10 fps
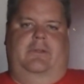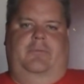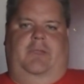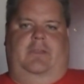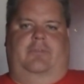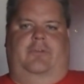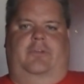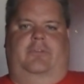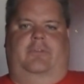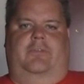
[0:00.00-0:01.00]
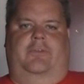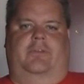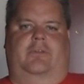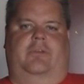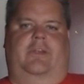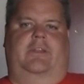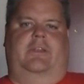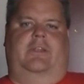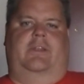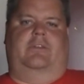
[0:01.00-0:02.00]
made their first official trade in
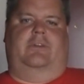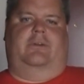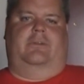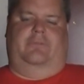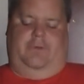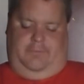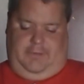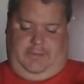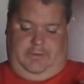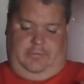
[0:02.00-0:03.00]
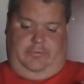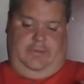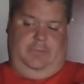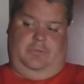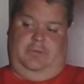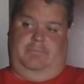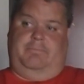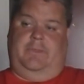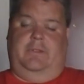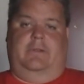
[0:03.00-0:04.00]
the NHL and involved the Calgary Flames, and
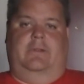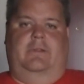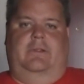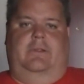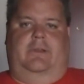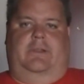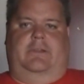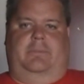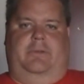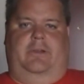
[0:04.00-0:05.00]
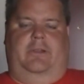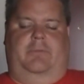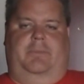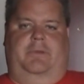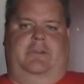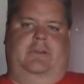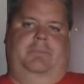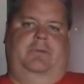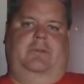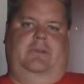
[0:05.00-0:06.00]
I like the player that we picked
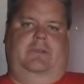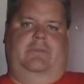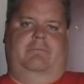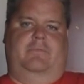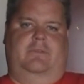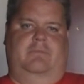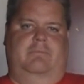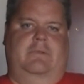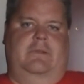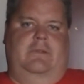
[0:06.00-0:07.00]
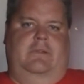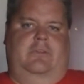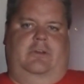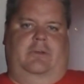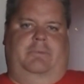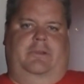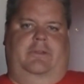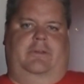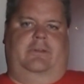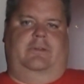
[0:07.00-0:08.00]
up in Tyler
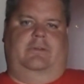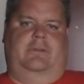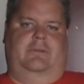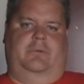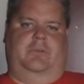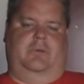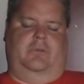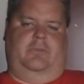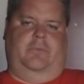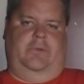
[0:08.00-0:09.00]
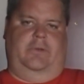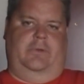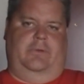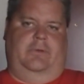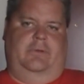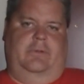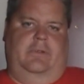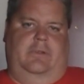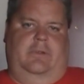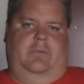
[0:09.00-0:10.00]
Pitlick, which I was familiar
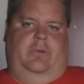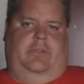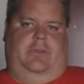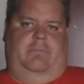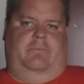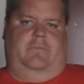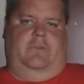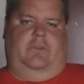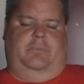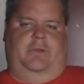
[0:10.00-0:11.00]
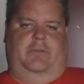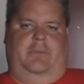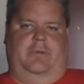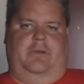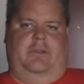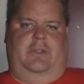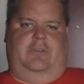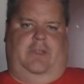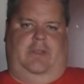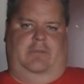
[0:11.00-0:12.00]
with him, with his Bell Alberta
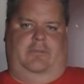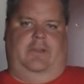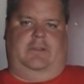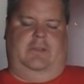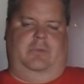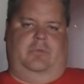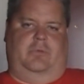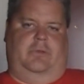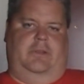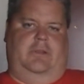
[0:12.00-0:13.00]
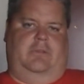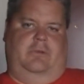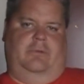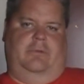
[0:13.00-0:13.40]
days, and the fact that he was related to